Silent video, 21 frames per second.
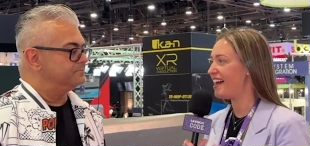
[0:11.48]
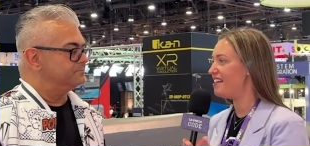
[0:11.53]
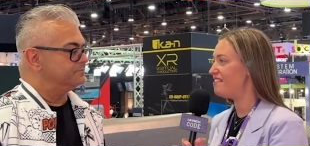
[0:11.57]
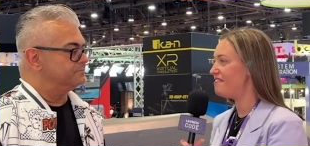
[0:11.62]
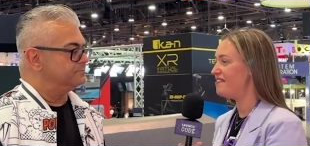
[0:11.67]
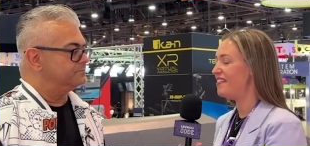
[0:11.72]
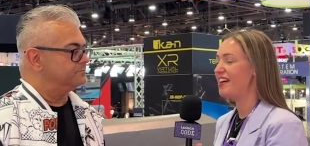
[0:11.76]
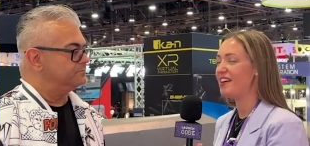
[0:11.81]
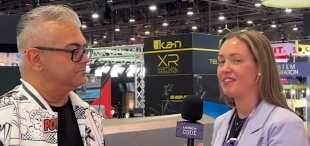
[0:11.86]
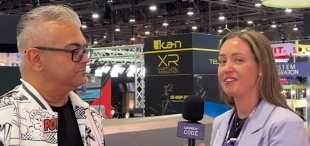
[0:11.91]
Speaker 1: I
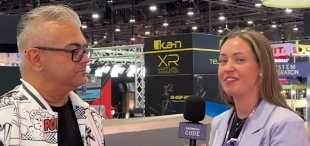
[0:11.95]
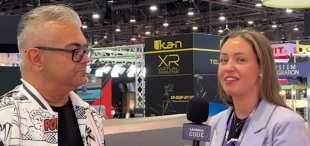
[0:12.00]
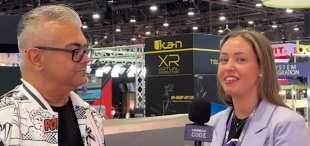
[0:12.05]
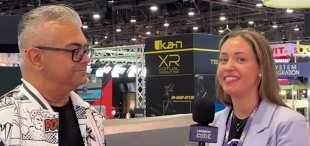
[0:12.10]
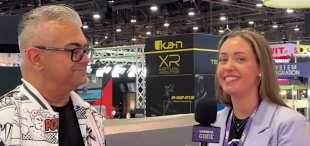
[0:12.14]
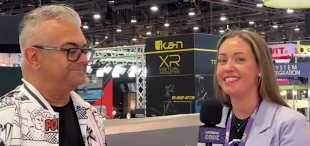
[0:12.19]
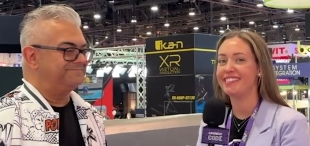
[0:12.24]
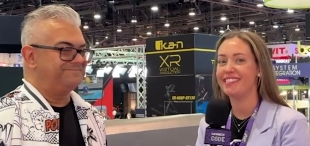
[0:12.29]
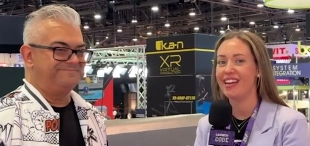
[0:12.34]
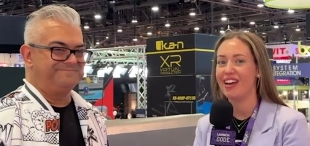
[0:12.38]
found
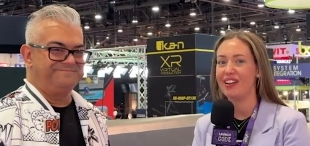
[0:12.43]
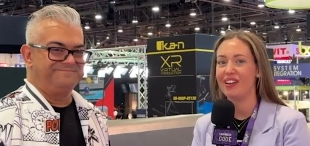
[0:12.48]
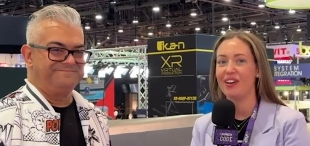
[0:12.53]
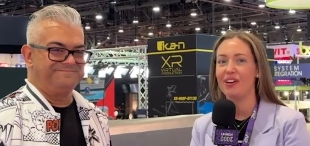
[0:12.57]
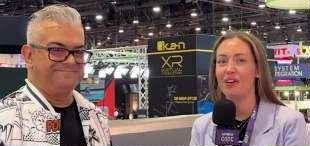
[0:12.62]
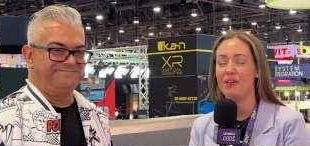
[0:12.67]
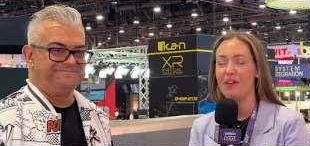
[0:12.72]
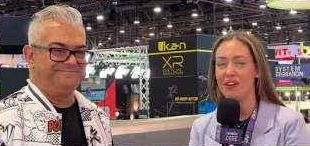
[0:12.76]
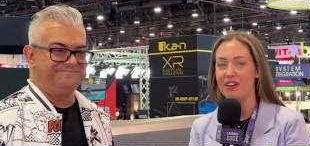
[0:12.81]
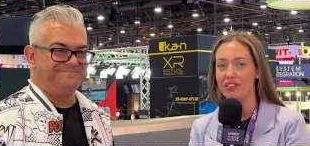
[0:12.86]
Chris
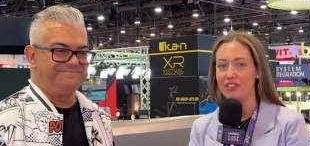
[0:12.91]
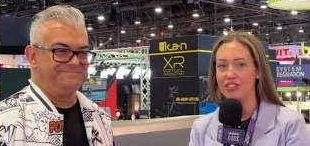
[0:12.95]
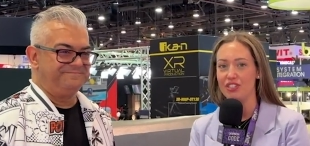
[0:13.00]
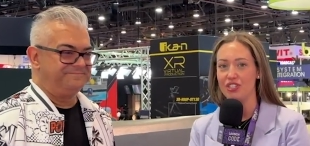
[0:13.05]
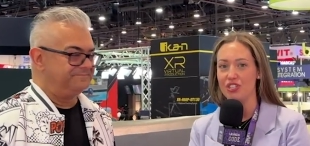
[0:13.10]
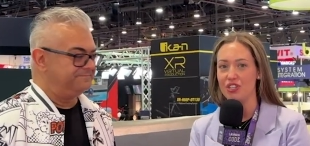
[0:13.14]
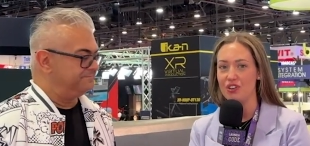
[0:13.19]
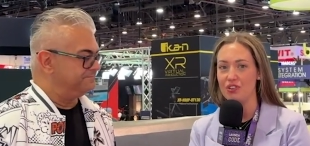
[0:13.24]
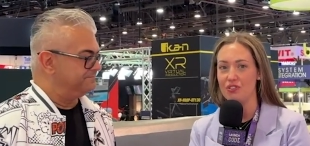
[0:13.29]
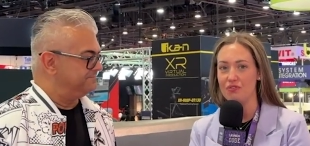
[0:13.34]
Neto on the
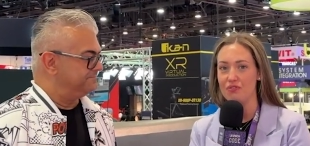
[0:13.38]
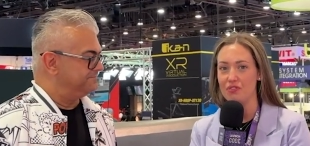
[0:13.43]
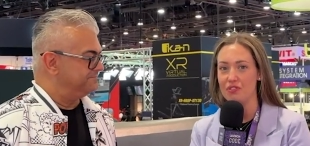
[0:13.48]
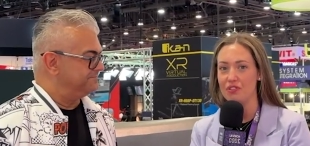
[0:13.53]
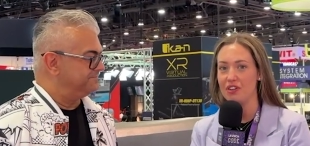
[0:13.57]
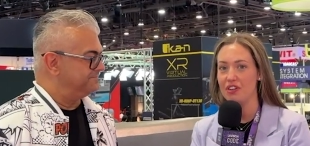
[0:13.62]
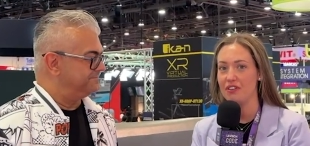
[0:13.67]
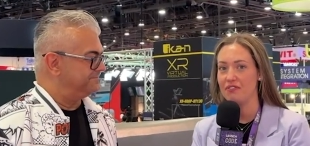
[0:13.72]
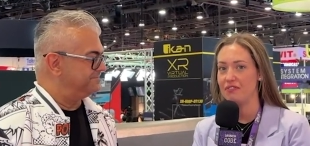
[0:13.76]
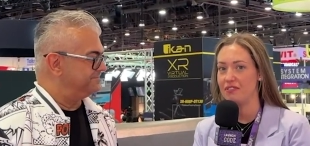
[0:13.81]
show
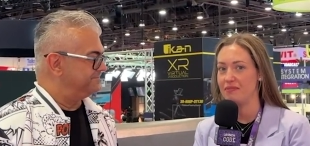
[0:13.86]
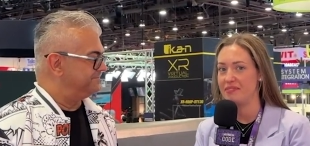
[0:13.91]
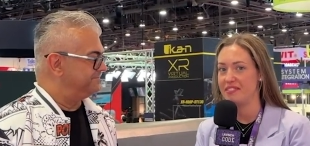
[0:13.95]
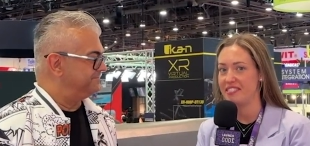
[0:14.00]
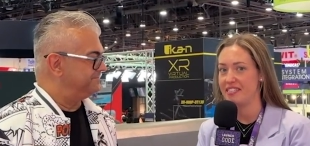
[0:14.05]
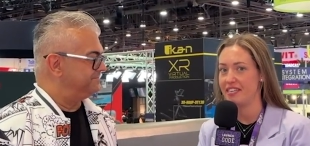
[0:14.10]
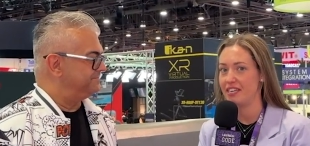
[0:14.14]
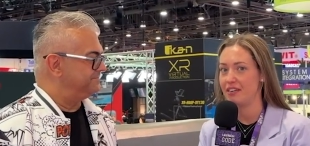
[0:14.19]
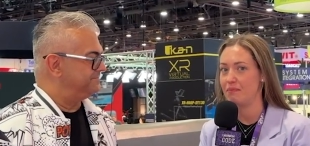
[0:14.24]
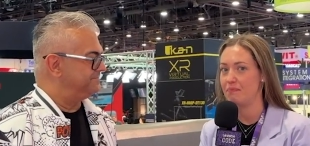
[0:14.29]
floor from
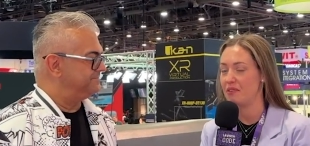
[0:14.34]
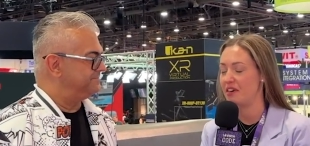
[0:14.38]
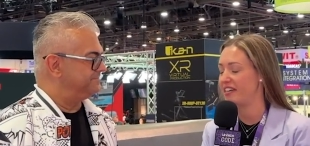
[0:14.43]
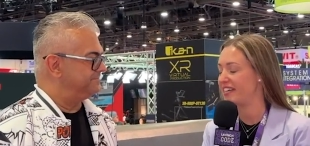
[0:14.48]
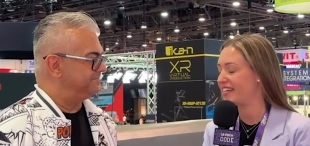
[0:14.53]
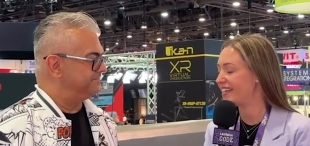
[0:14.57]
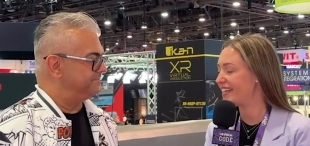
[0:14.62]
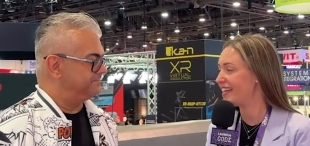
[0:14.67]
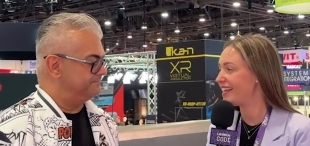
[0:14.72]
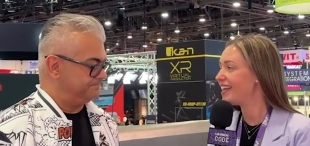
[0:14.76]
Starin
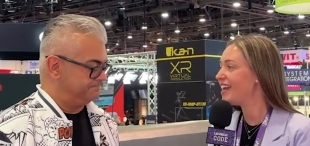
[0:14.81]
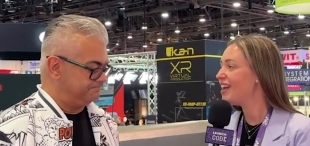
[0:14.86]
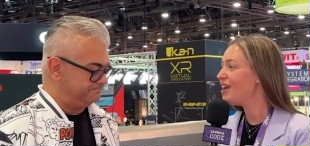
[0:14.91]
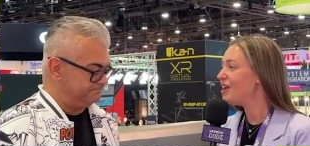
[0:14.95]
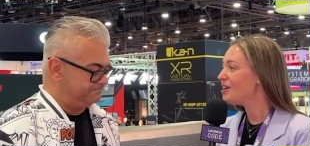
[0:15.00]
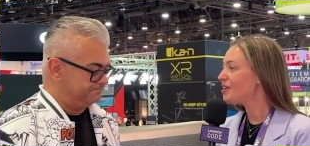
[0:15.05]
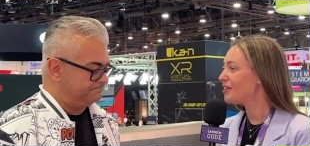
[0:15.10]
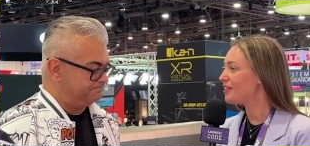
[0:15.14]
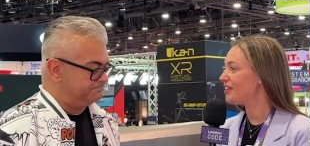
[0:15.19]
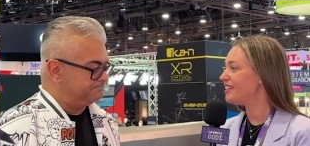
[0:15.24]
Marketing.
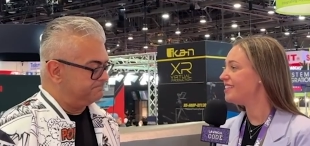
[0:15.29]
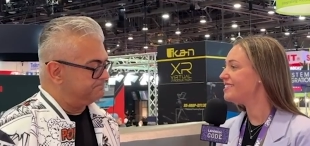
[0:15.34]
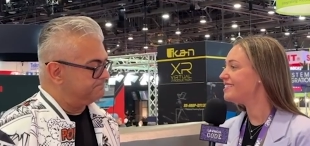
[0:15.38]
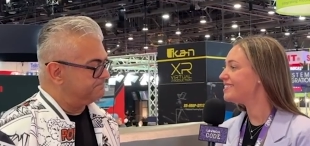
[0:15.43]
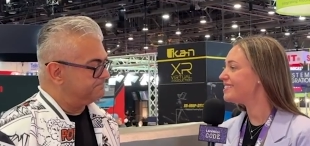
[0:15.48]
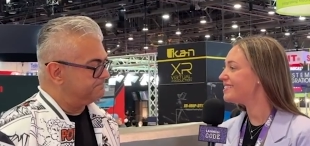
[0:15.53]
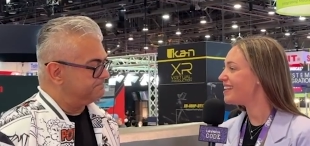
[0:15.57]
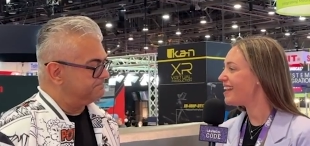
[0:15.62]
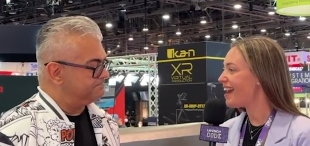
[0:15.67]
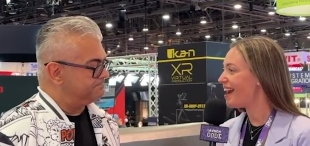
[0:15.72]

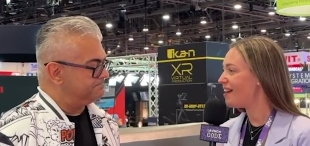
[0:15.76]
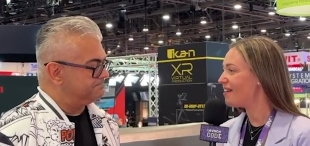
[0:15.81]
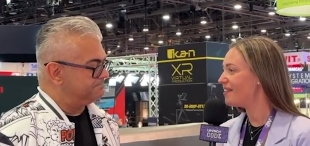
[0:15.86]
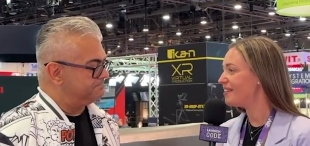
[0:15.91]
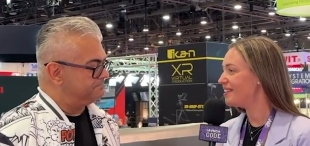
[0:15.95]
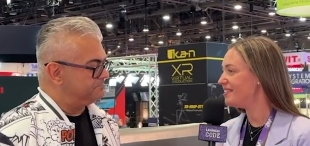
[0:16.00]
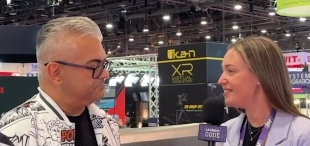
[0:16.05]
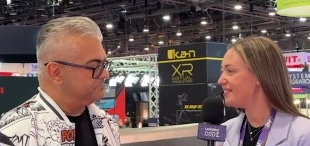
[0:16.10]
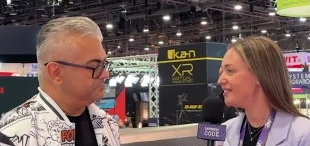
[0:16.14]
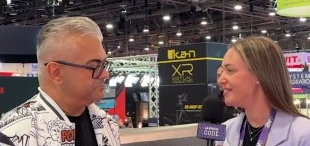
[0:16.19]
Chris, how are
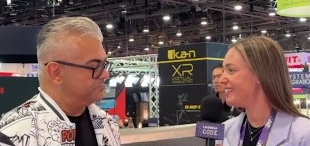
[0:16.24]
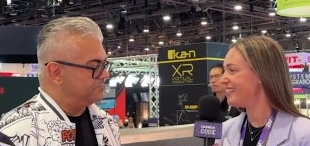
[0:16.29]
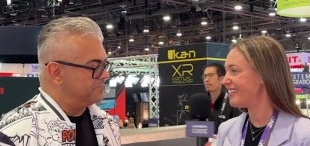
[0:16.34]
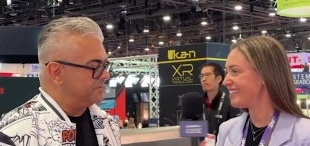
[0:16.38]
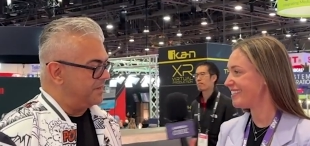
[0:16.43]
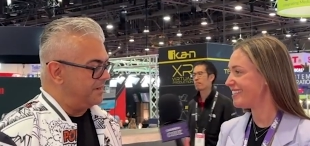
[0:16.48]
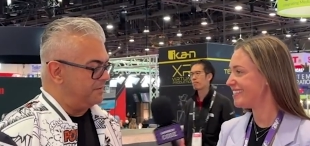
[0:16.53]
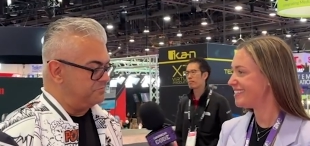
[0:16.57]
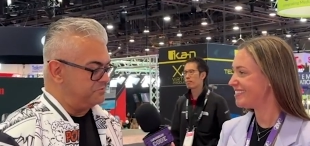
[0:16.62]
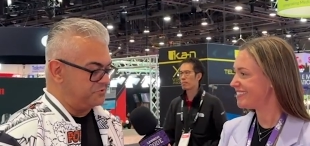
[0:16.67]
you doing?
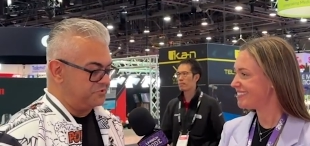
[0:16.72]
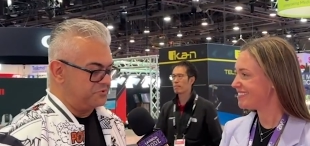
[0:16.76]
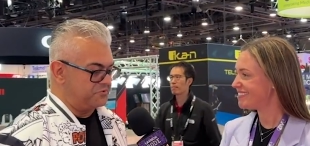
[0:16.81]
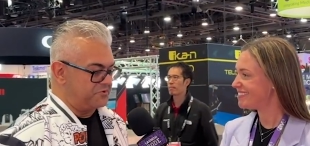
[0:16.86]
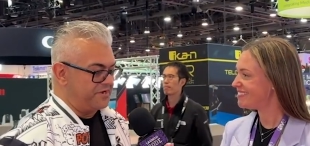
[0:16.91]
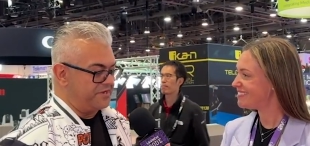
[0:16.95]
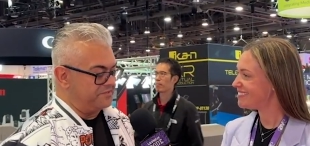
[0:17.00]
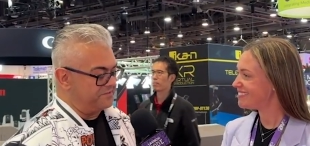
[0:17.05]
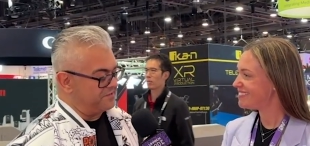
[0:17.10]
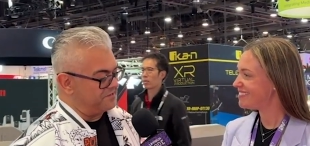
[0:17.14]
Speaker 2: I'm doing
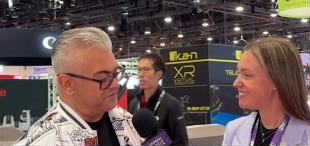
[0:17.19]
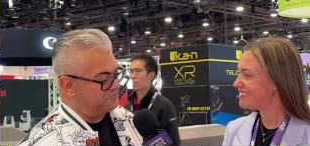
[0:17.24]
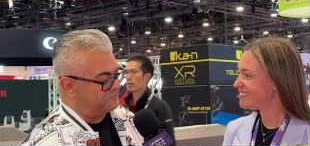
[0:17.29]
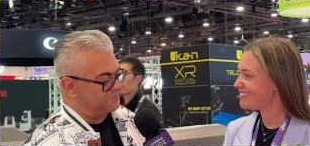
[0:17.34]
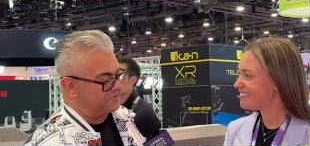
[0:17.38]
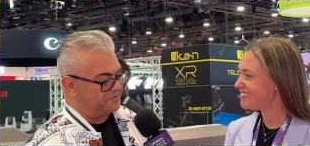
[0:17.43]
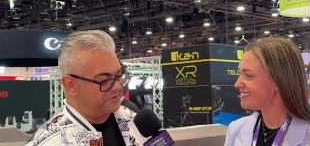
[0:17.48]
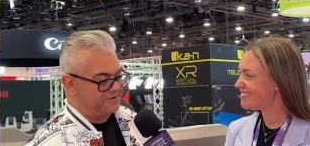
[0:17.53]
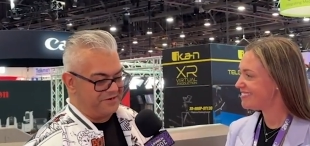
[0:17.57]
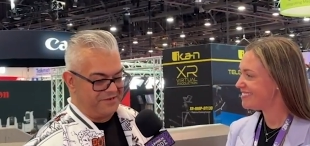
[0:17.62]
great. Thank you
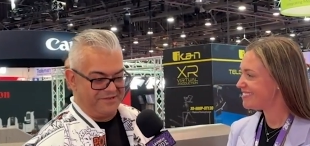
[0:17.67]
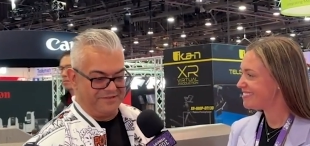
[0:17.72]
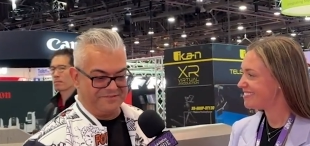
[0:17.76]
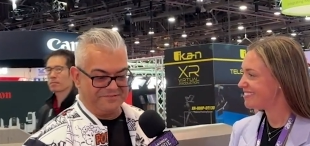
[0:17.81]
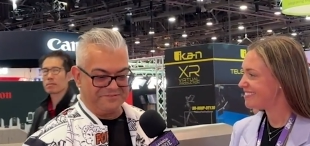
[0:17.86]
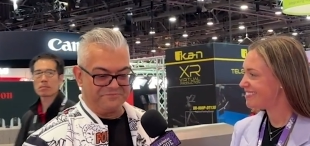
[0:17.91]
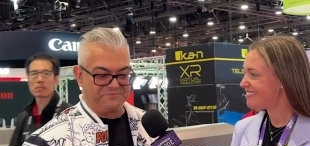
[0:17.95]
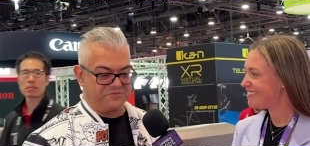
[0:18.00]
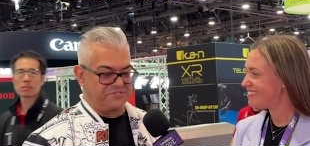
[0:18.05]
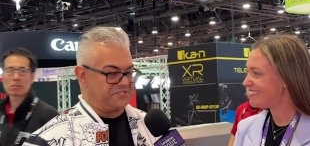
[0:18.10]
for uh, for